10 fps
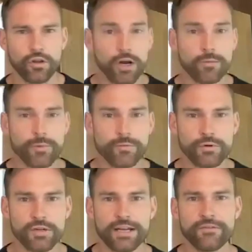LARP in
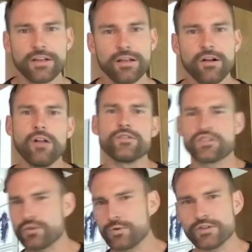real life, all the
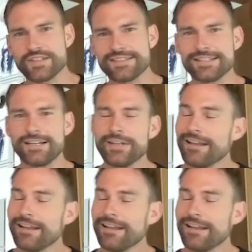swords and stuff.